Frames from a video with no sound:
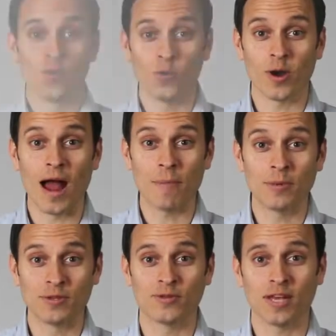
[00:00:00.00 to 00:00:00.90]
We are happy
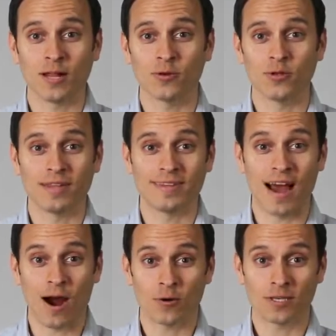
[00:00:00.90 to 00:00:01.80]
to tell you that the
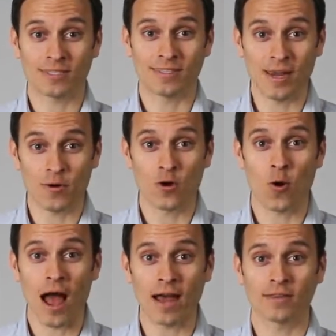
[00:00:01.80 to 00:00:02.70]
AURA Stereo
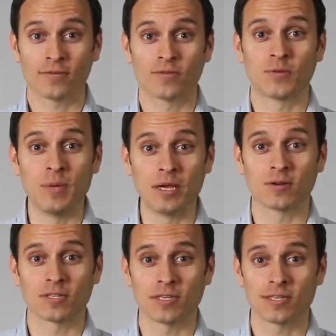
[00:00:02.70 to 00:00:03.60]
Active Speaker
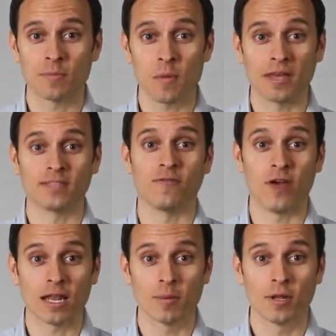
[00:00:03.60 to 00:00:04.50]
System is
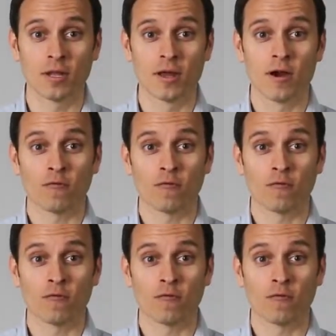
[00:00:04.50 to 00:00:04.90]
available